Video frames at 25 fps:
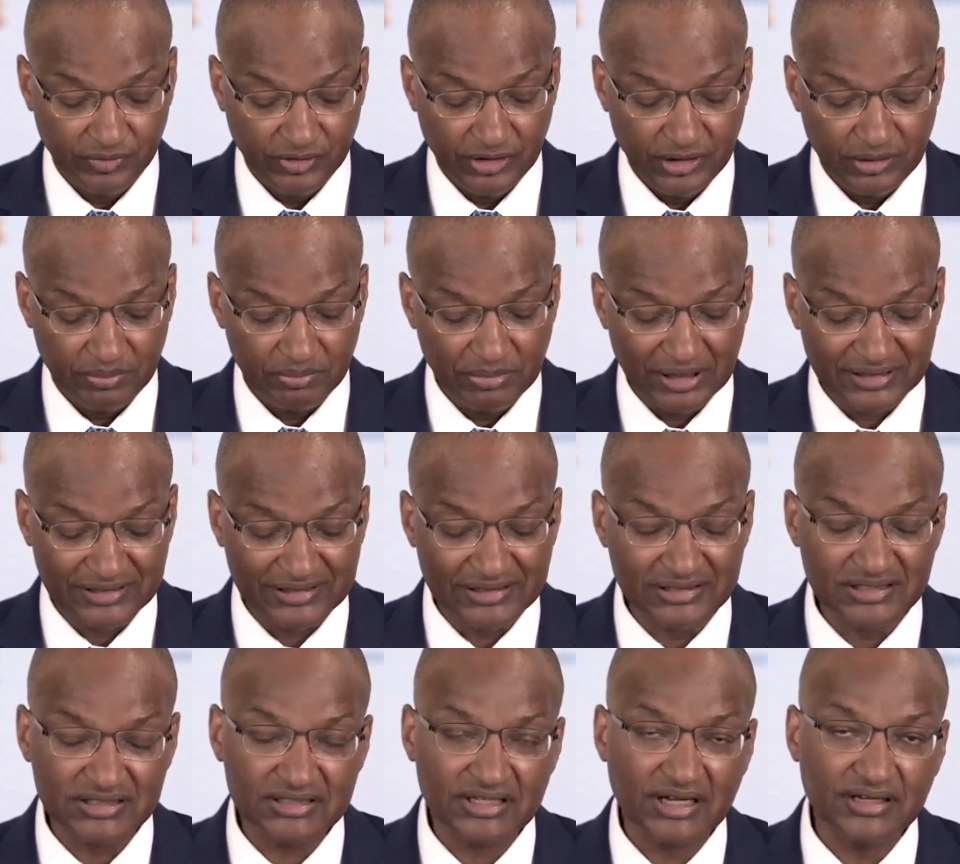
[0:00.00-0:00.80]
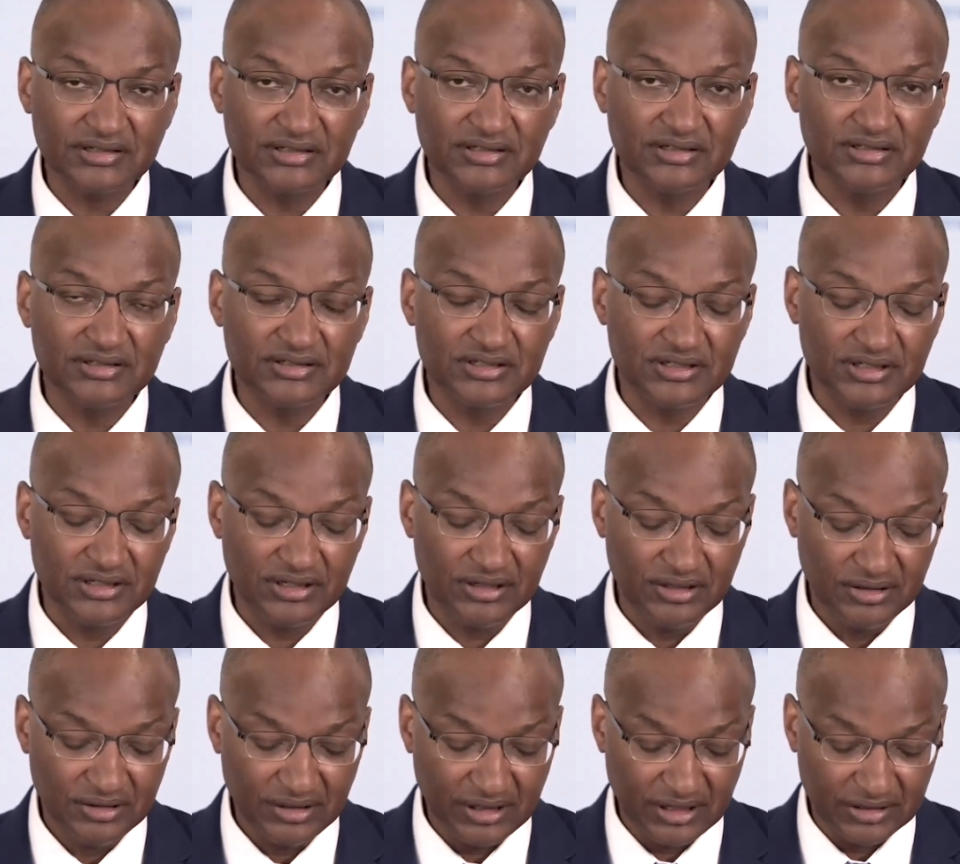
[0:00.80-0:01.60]
but
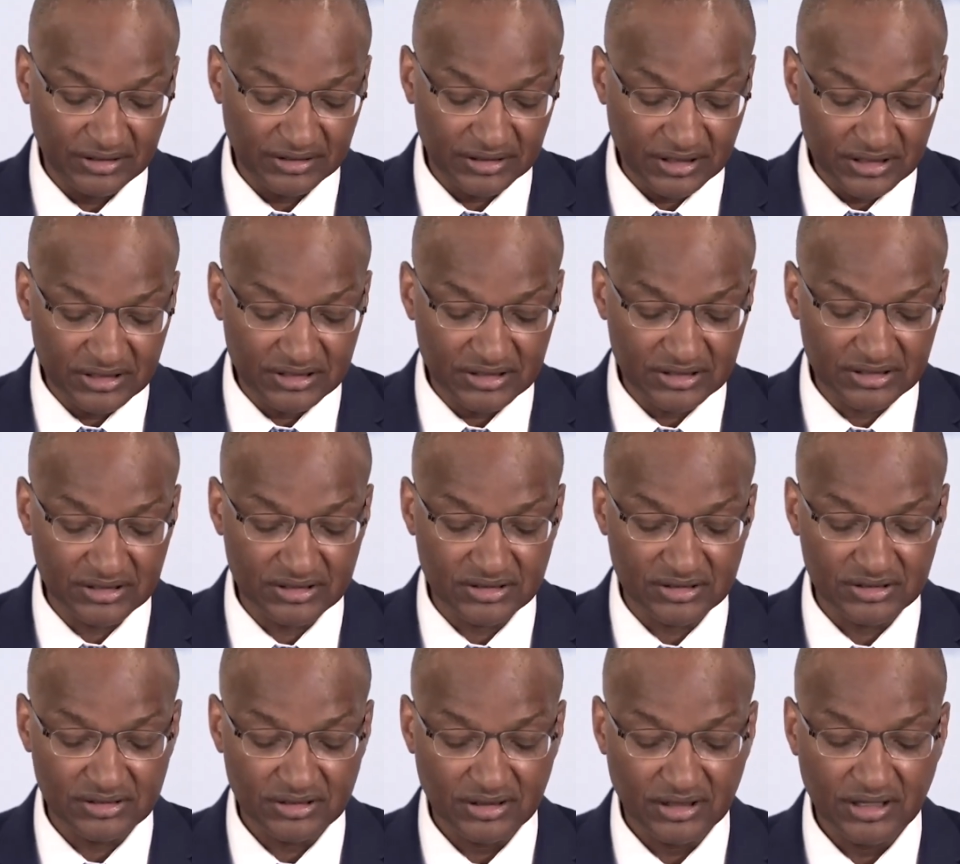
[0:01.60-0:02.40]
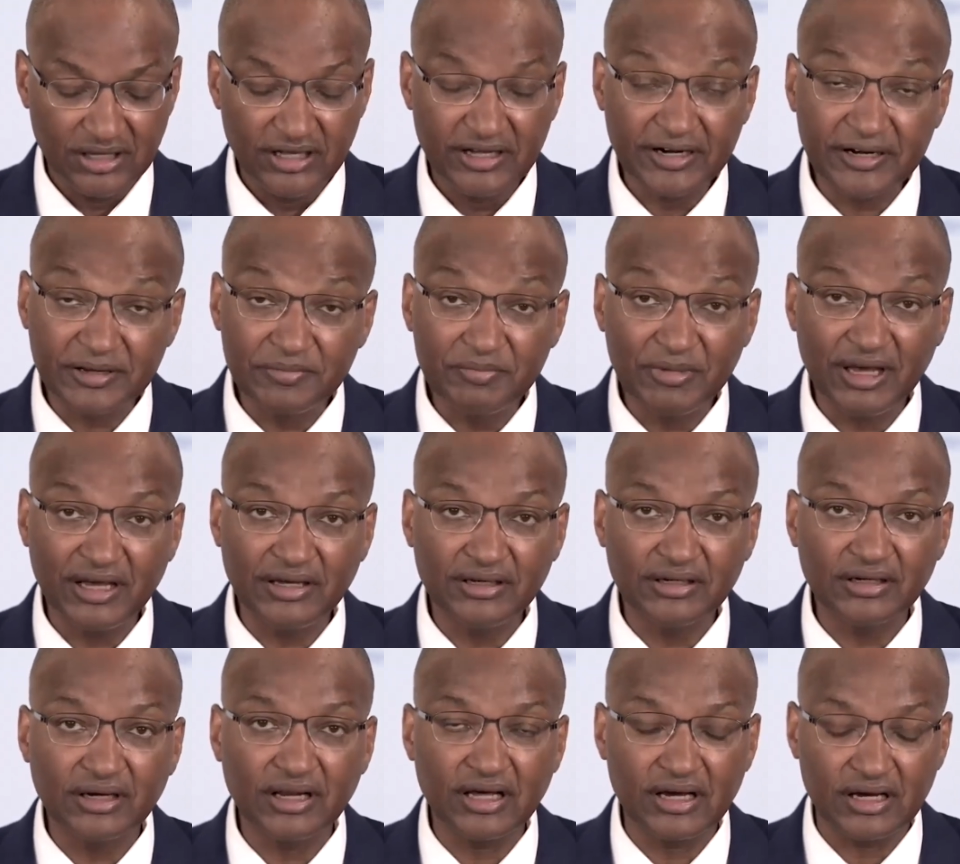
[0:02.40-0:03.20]
uncertainty and risks
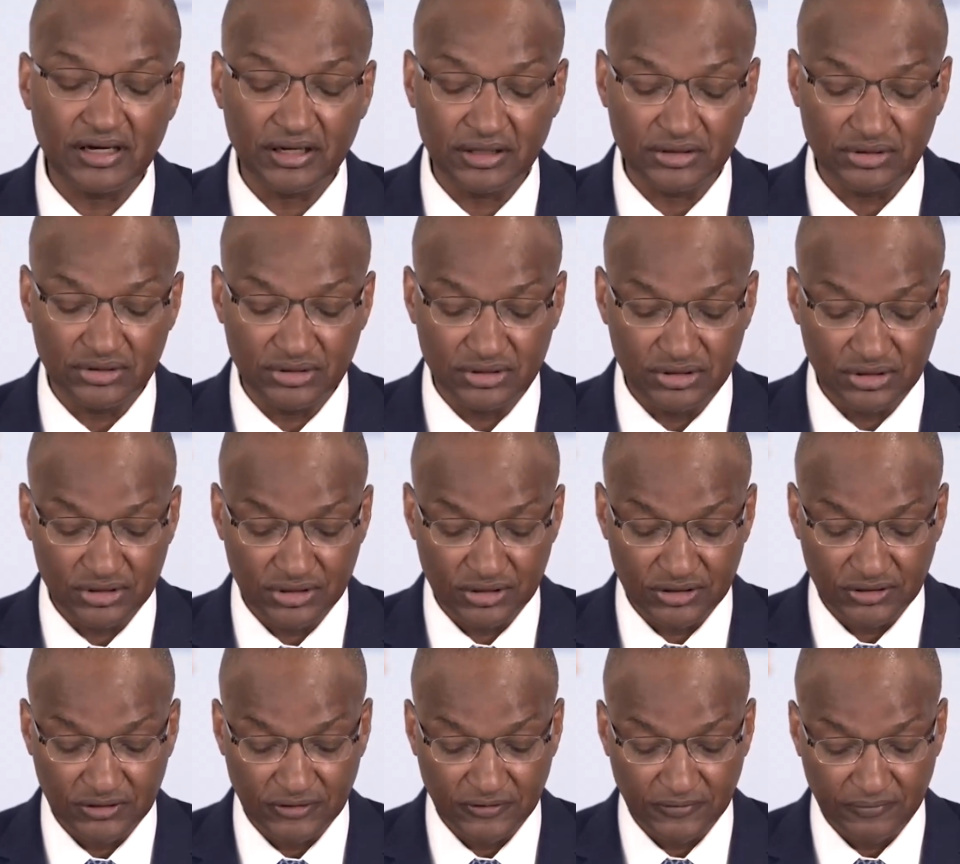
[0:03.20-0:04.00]
remain large.